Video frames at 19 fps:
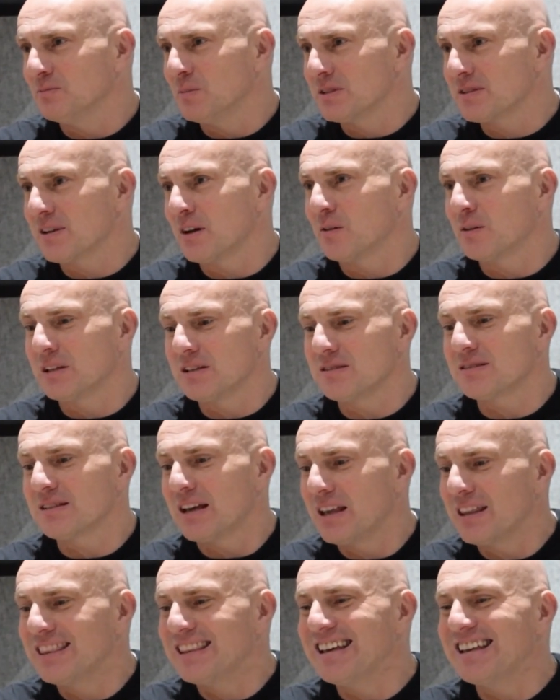So
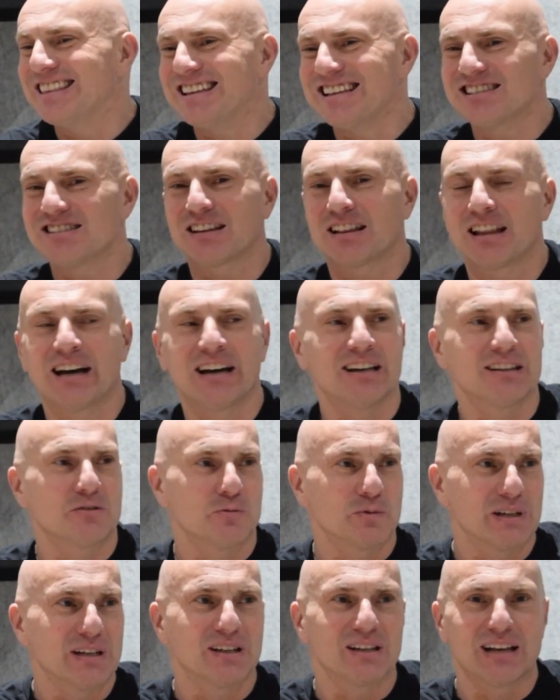this client
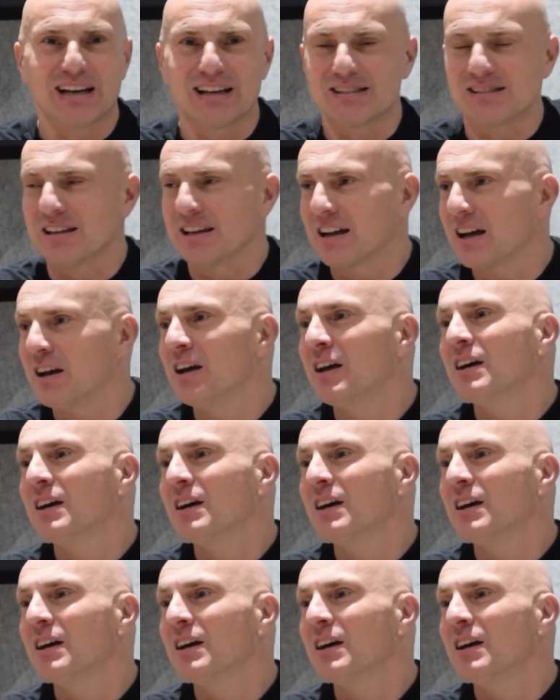realizing